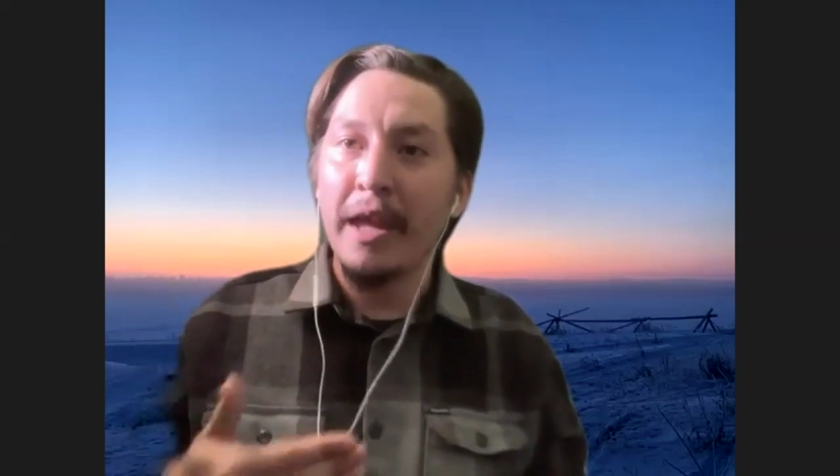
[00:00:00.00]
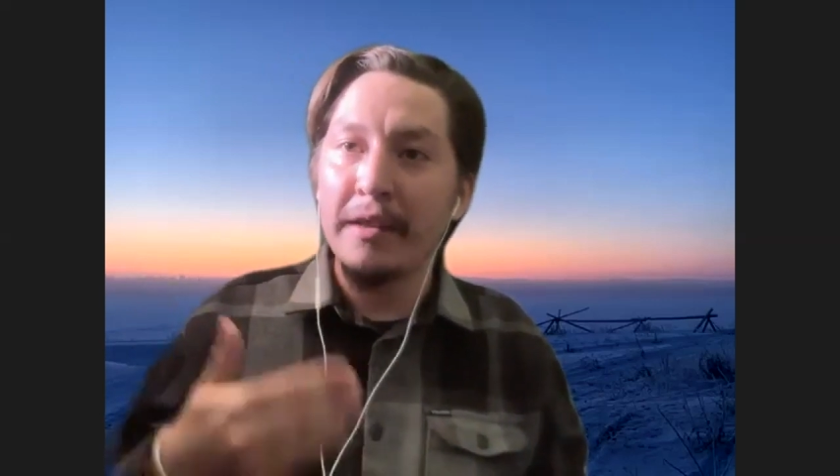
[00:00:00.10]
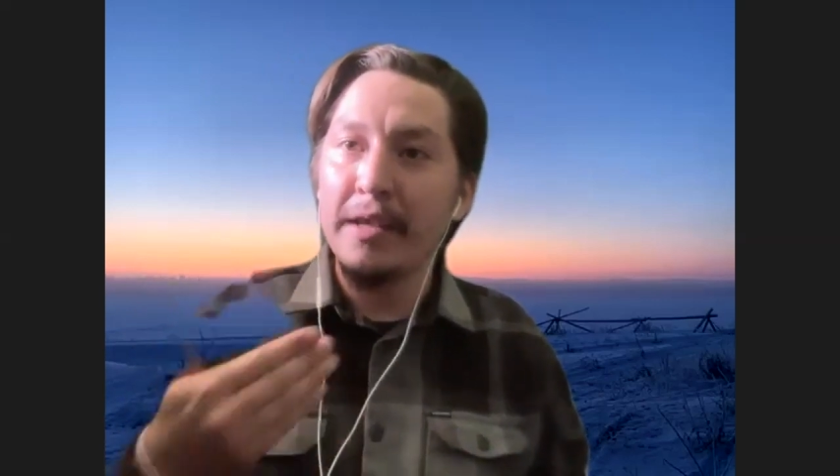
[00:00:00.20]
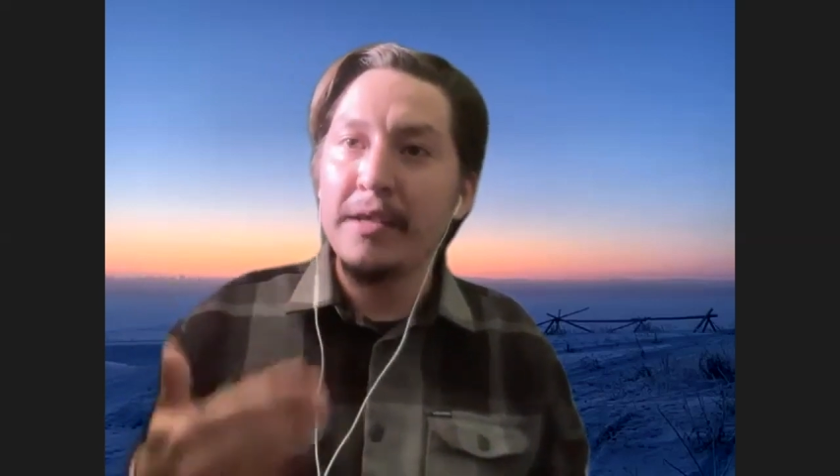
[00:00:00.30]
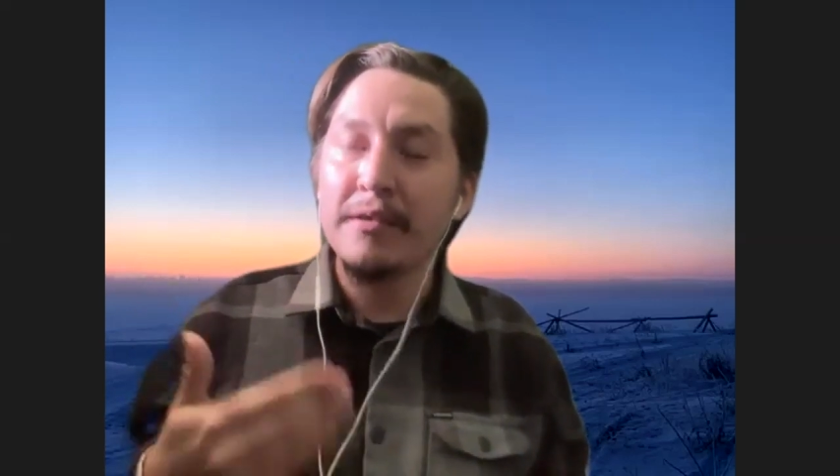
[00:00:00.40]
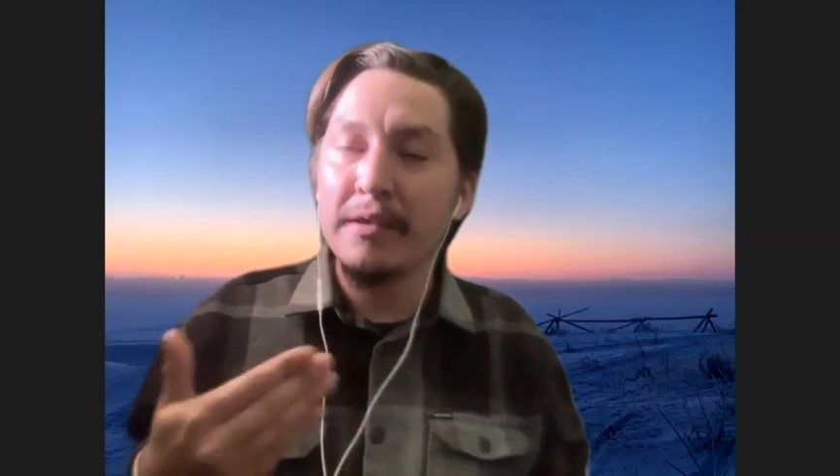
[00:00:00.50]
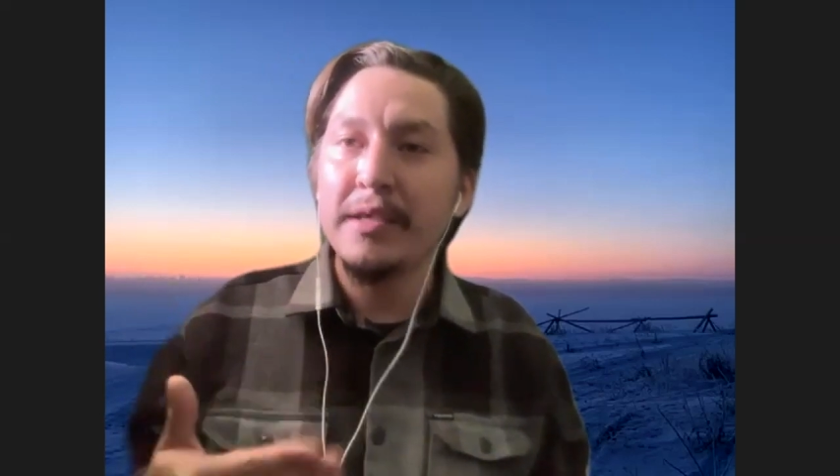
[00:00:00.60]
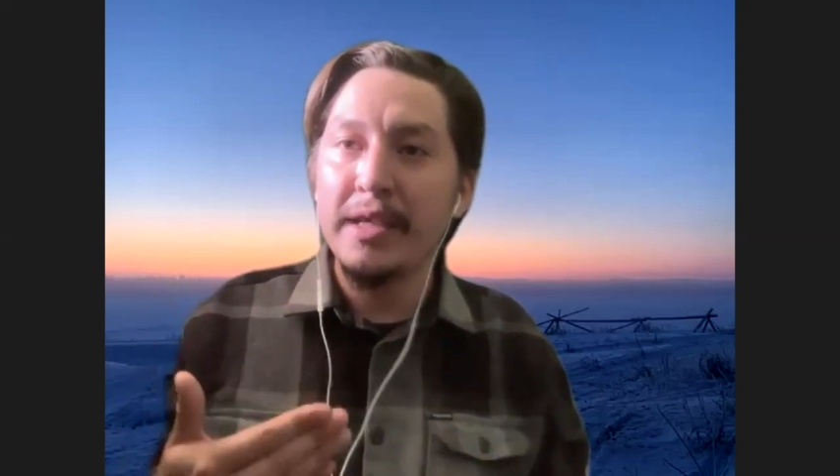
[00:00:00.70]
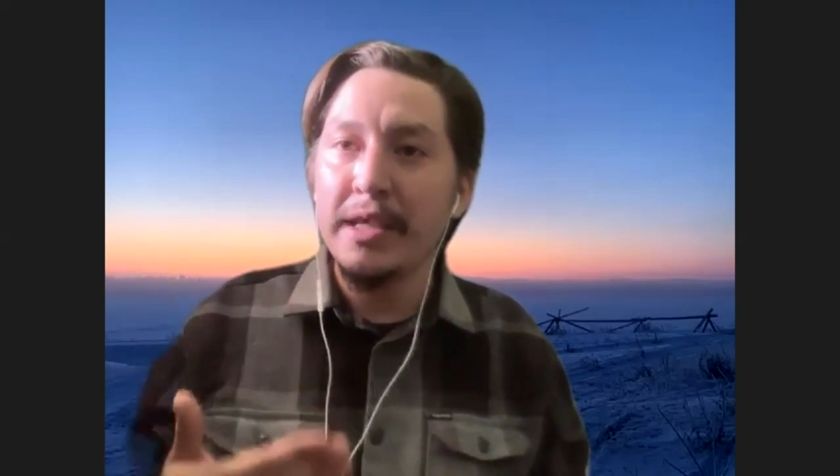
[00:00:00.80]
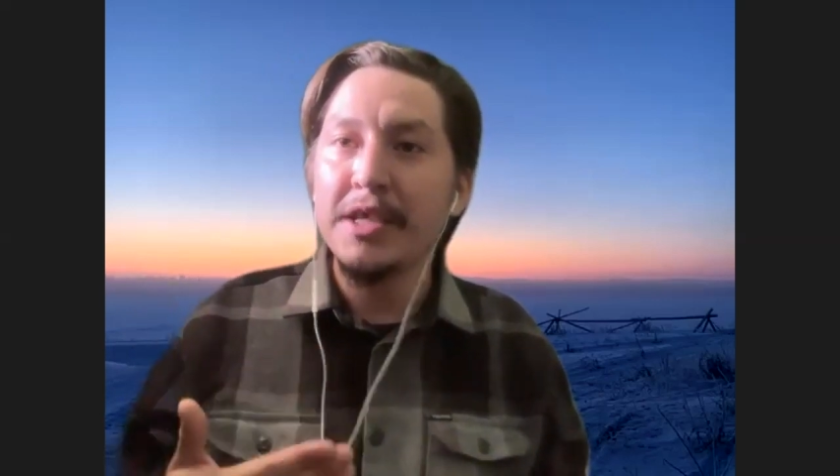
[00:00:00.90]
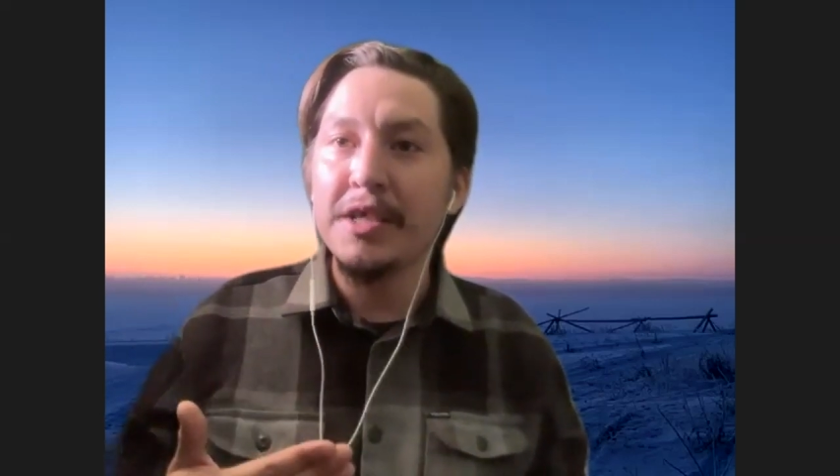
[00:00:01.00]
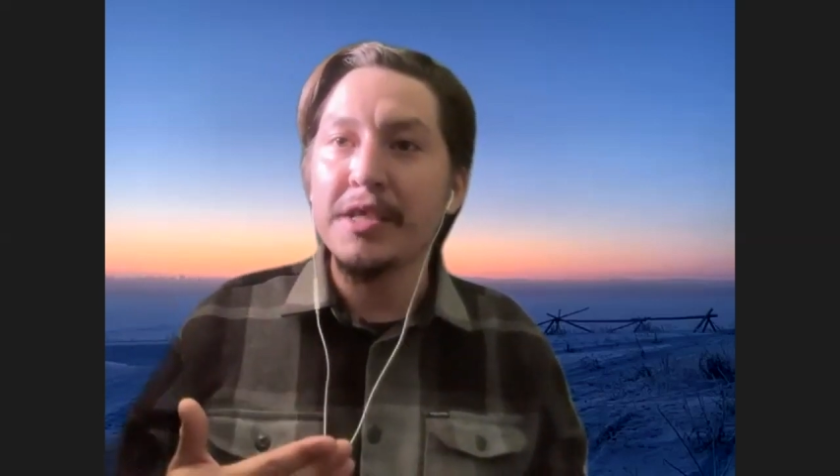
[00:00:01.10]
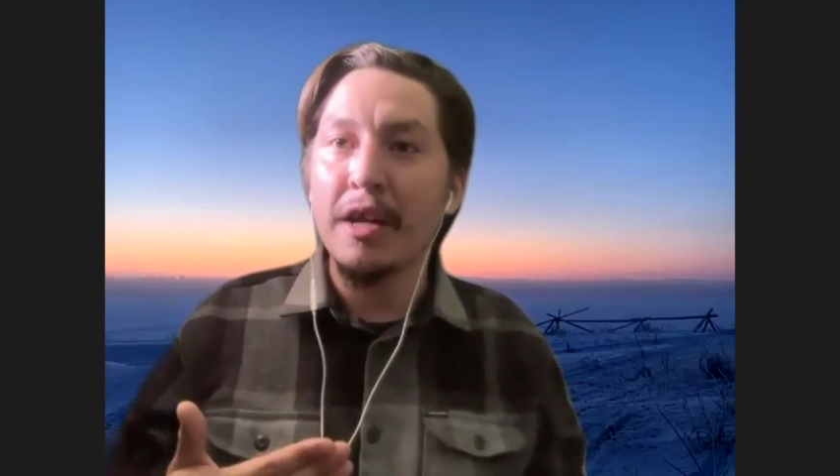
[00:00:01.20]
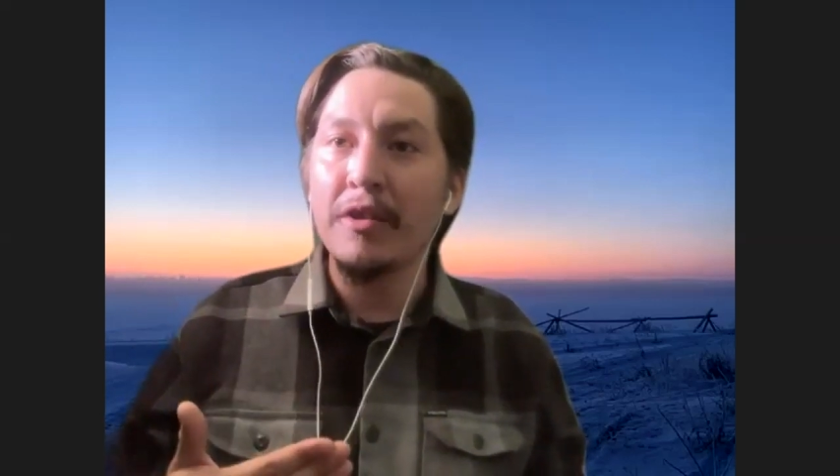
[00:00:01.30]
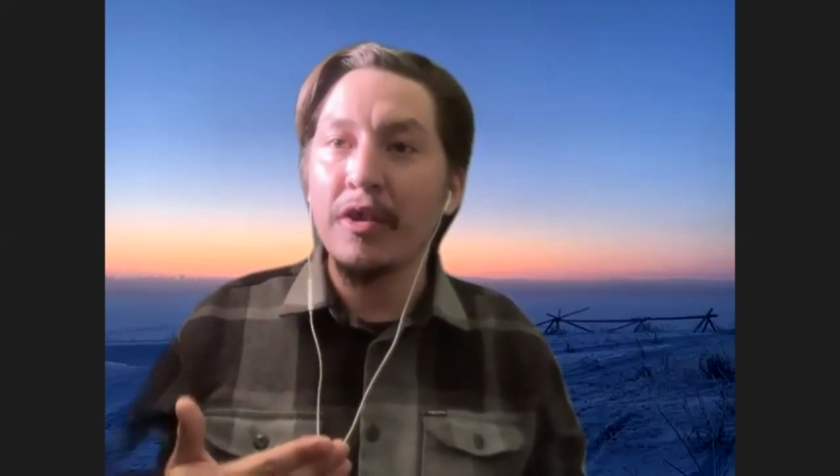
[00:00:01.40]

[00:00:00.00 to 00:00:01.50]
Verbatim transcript: And these are the teachings that